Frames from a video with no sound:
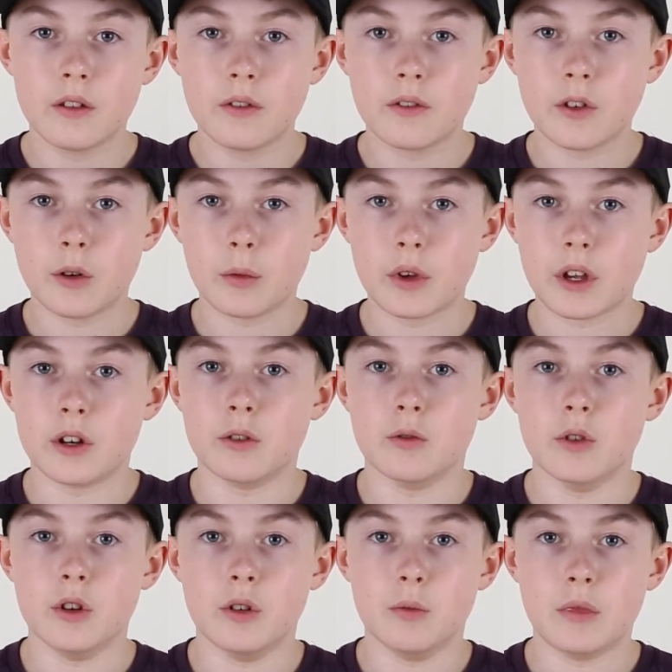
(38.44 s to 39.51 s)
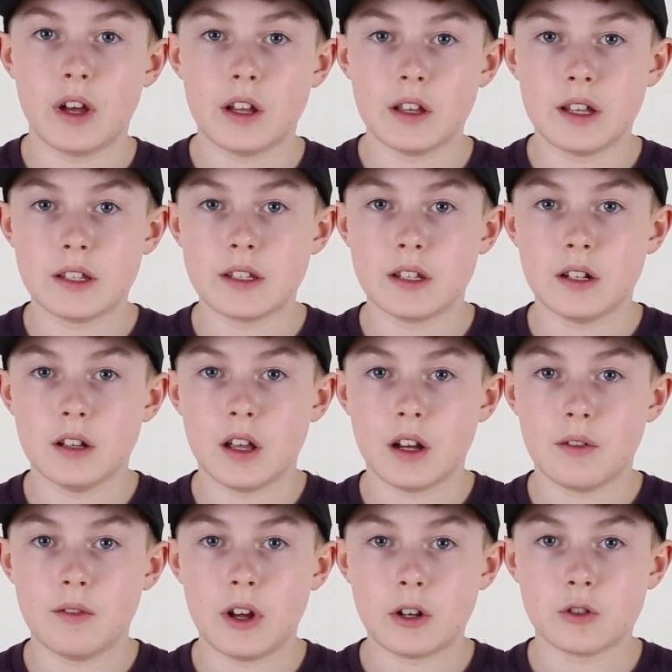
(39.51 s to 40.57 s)
filming in a room that lets in a
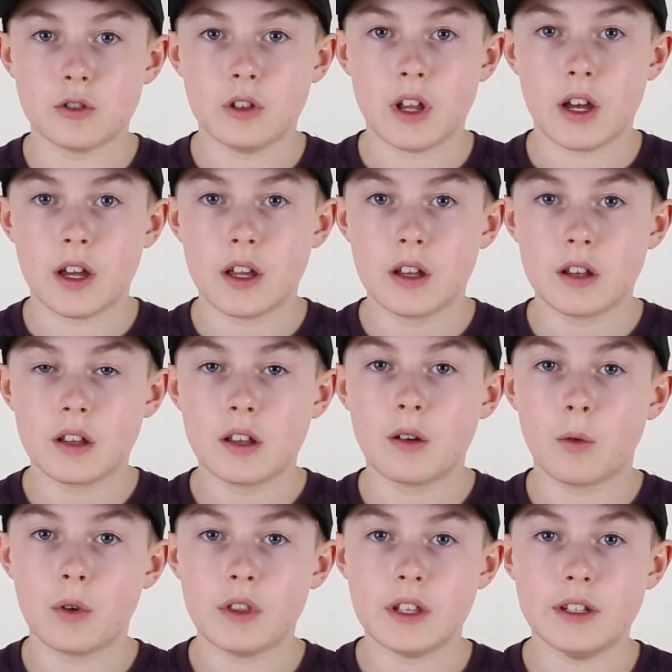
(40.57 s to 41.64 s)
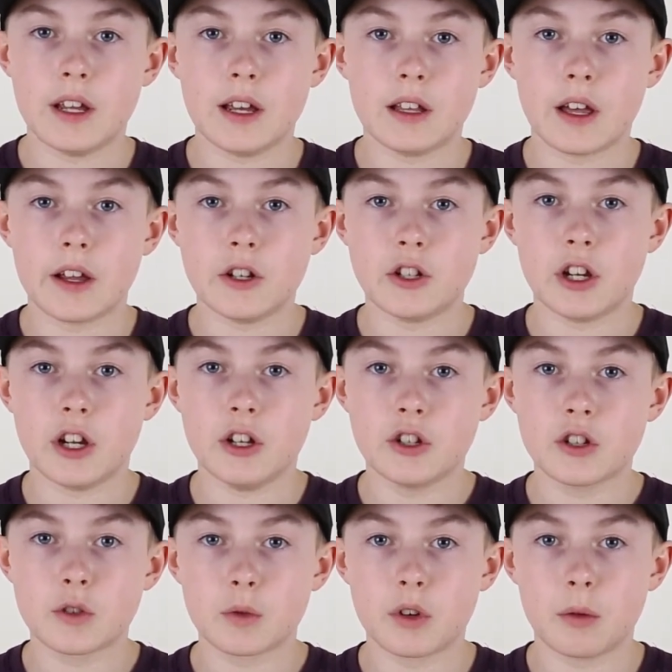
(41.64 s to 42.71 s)
lot of natural light, when the daylight
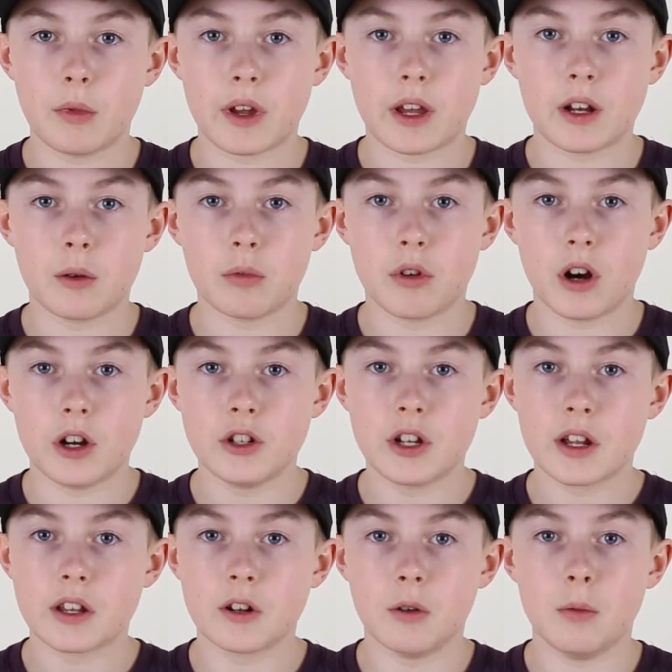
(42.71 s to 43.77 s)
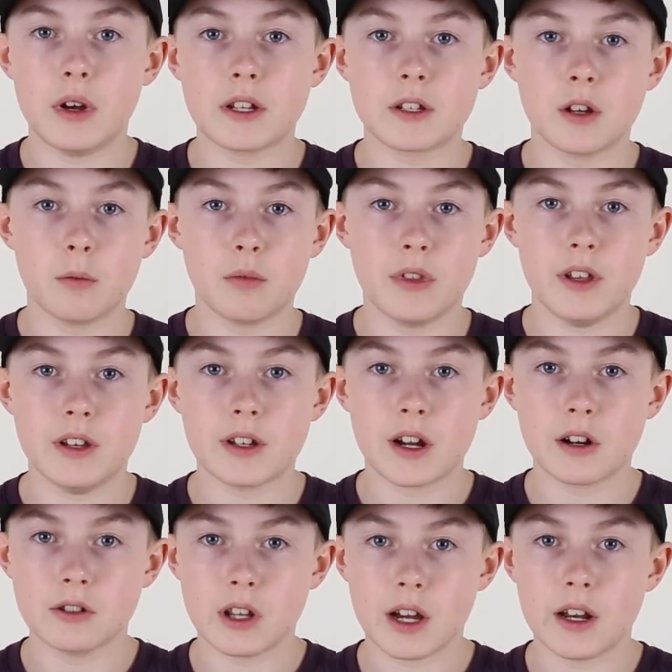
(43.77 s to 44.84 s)
changes when you're making a project, it'll mess up the
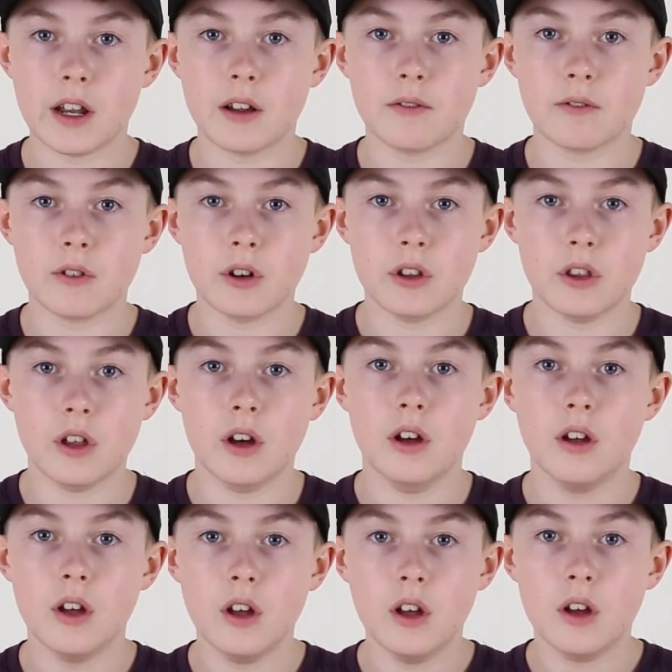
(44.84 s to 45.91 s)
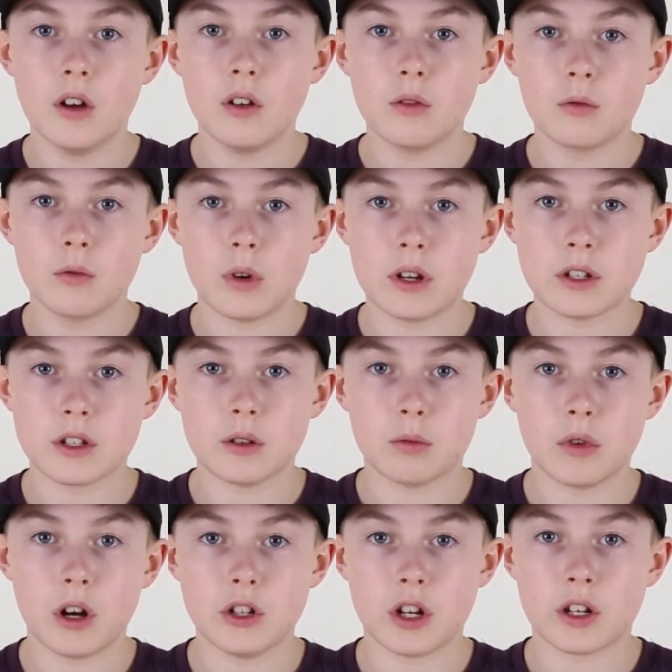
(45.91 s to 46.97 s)
entire lighting for the rest of the
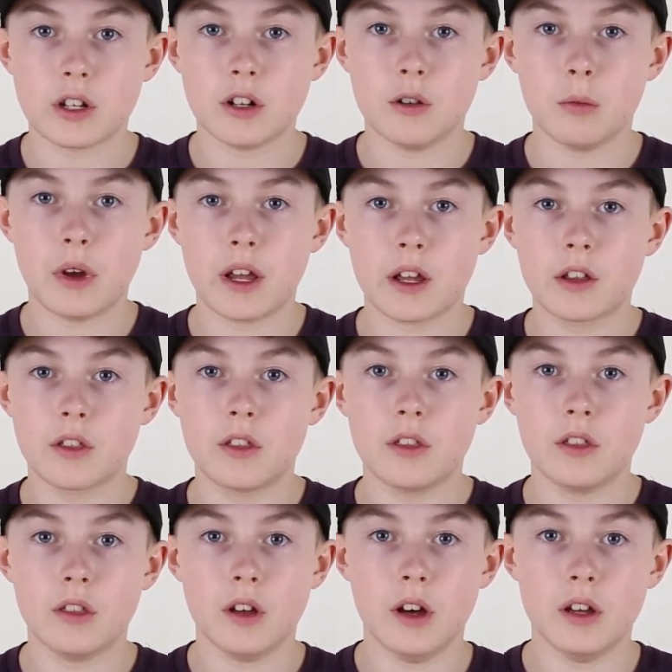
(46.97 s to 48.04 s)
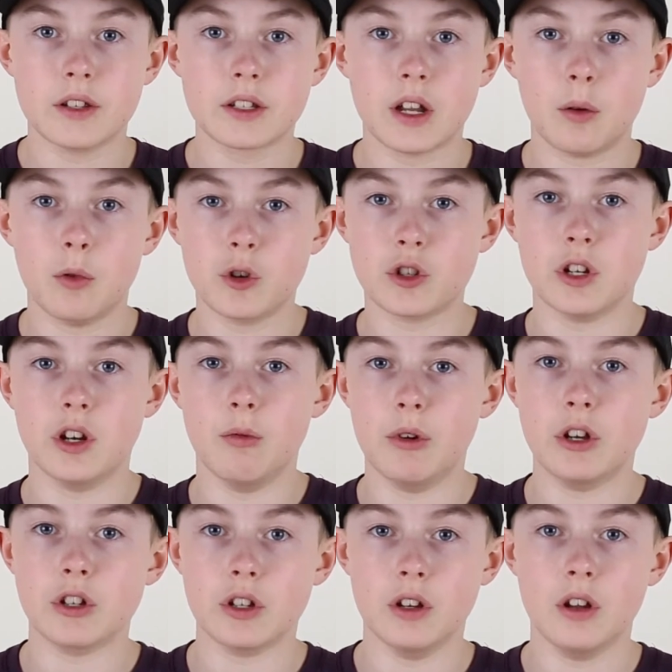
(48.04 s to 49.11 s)
project and it'll make the stop motion
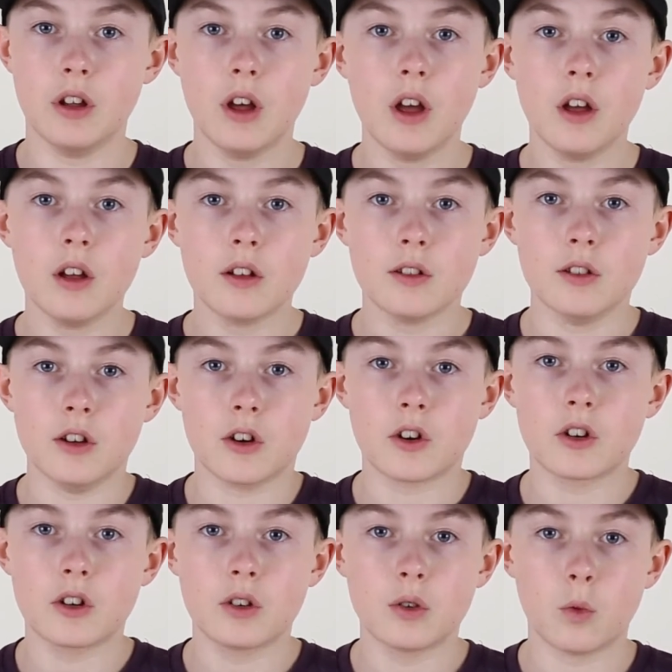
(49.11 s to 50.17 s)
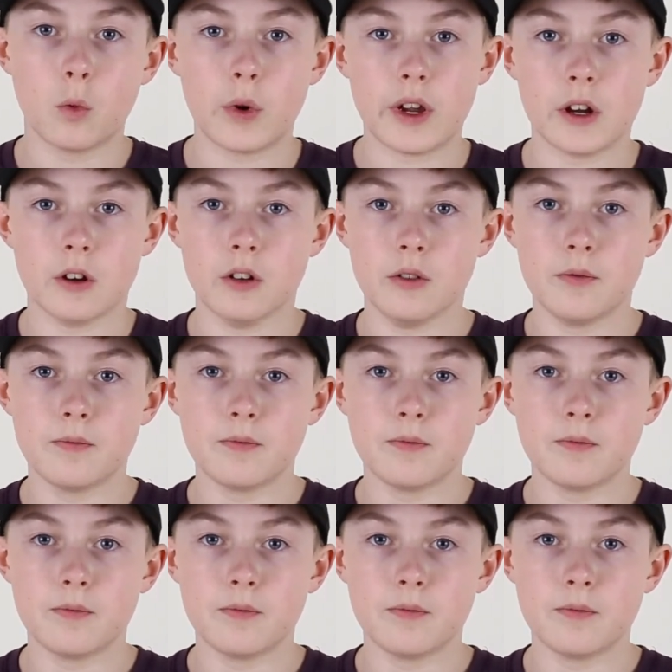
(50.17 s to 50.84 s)
animation look weird.